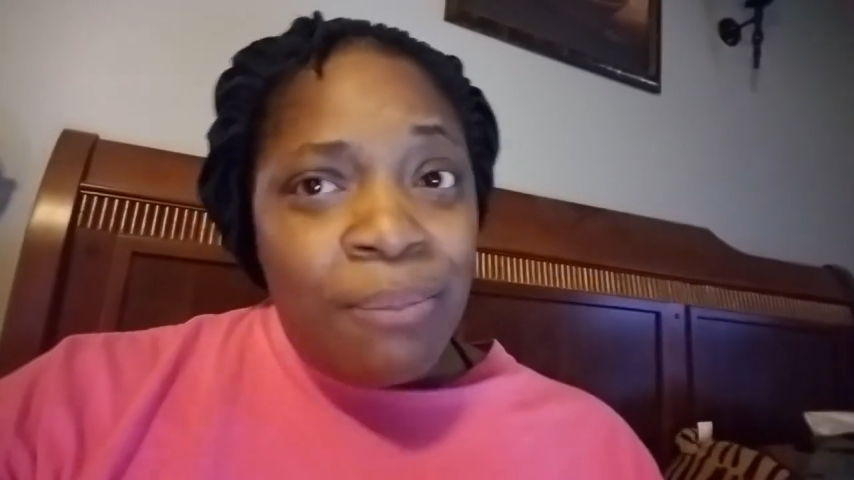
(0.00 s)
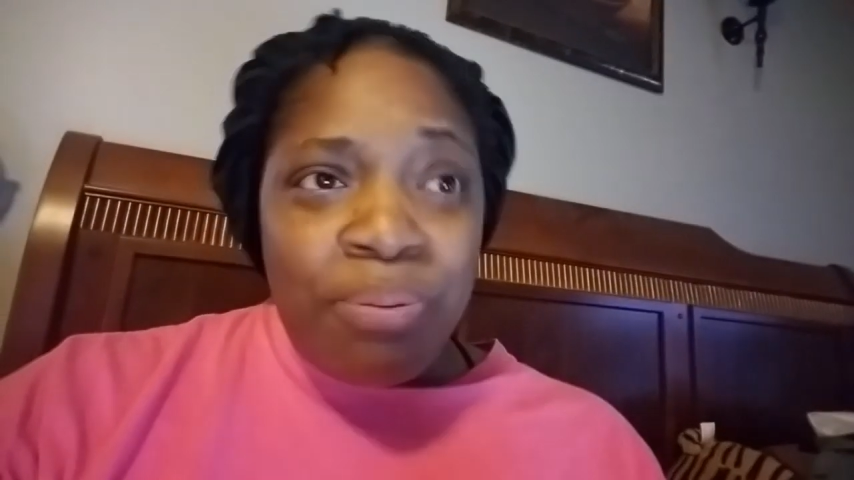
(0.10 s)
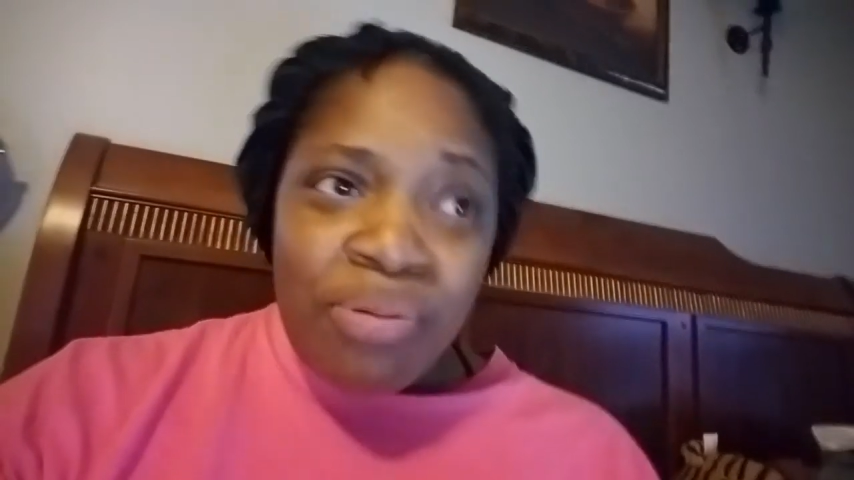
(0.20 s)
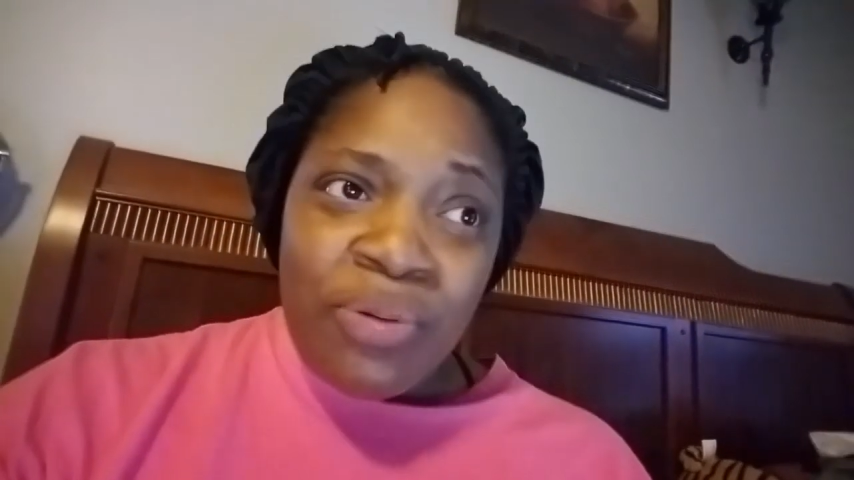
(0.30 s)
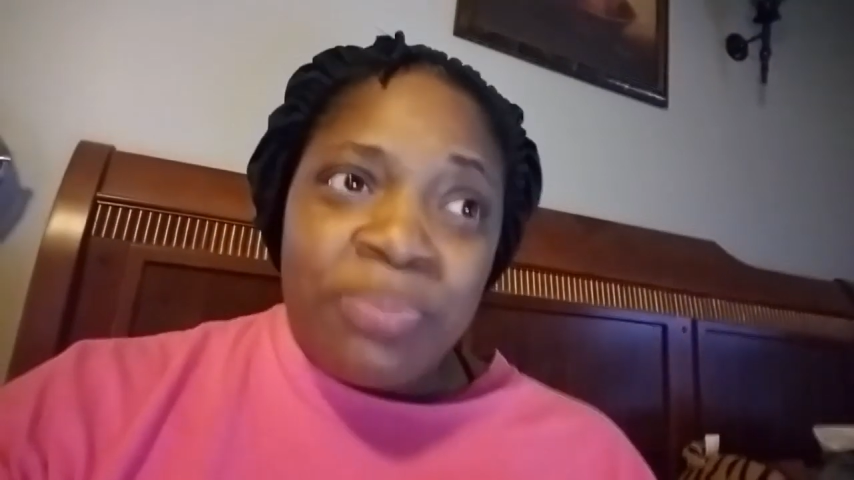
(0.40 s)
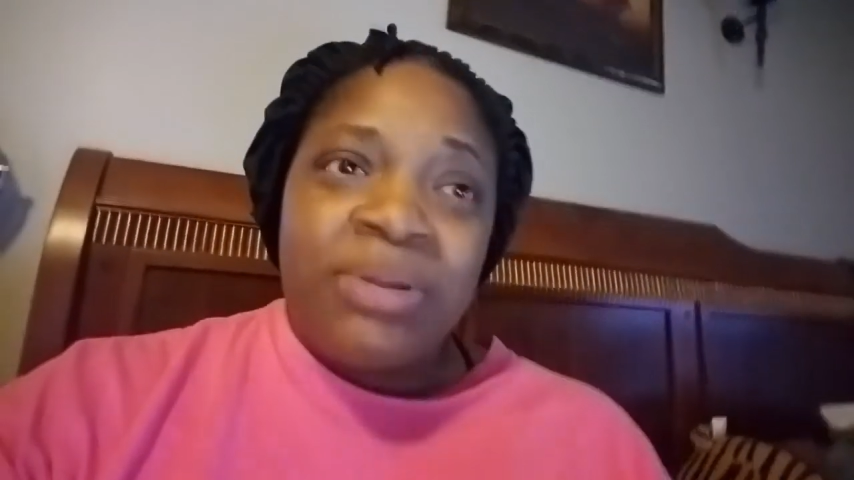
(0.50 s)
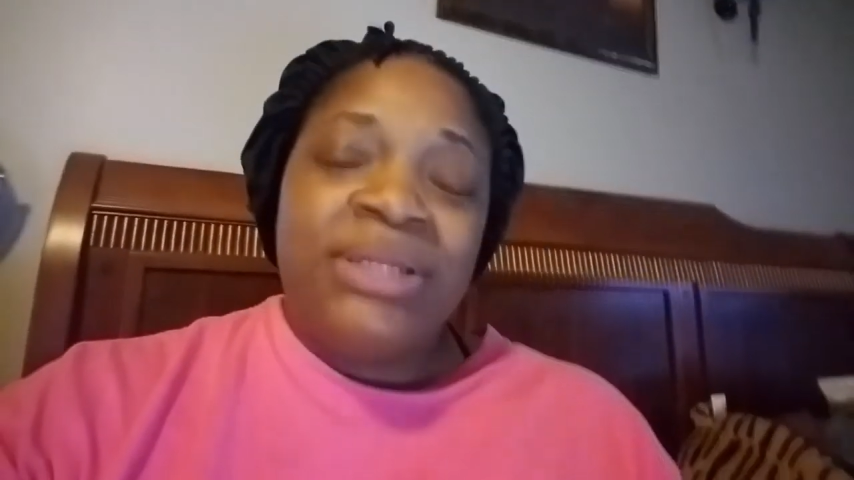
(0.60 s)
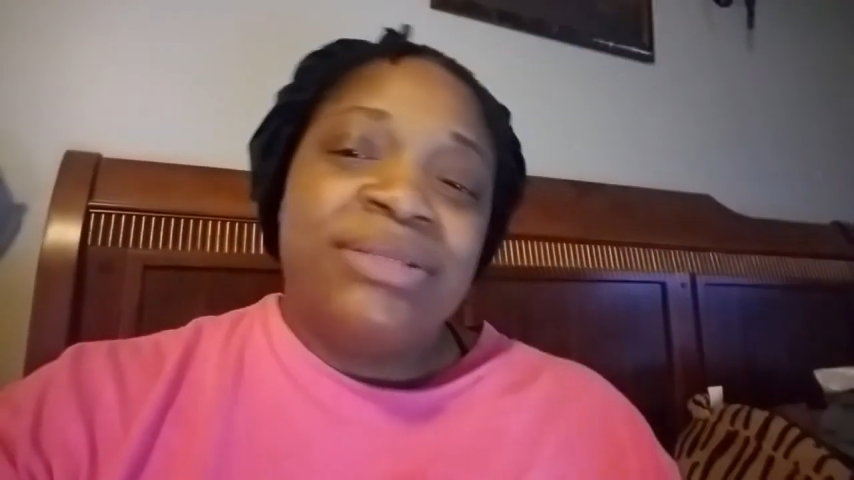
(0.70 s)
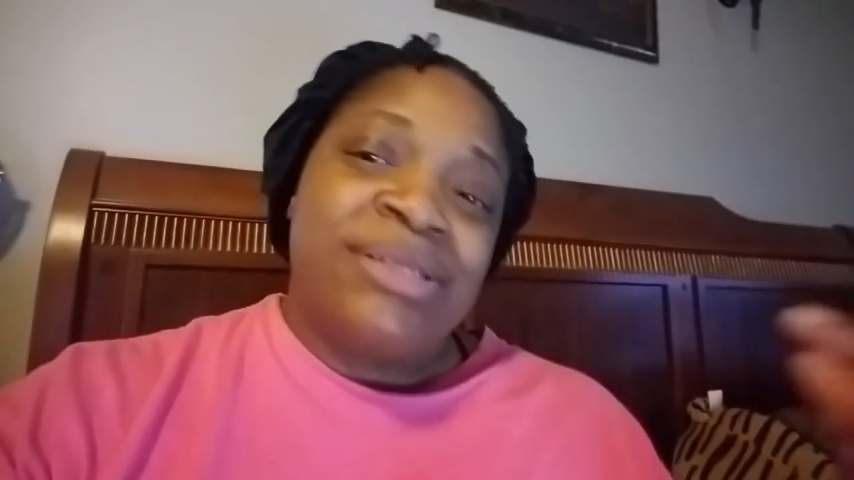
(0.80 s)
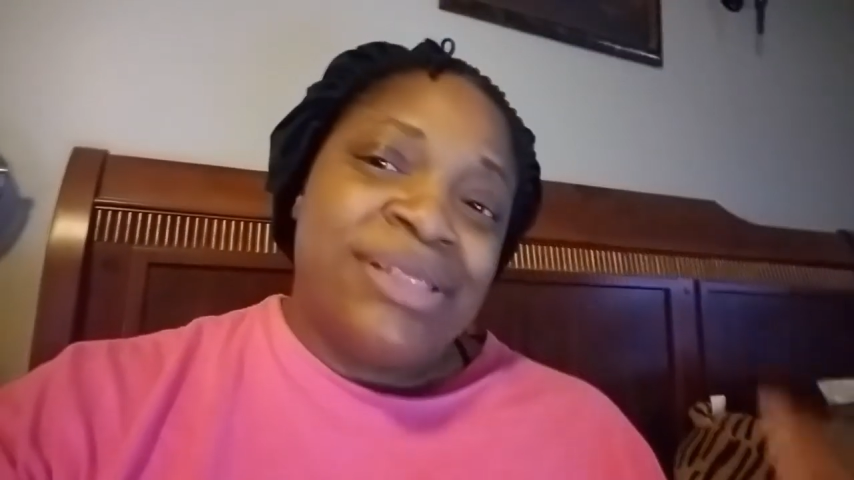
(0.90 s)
appropriate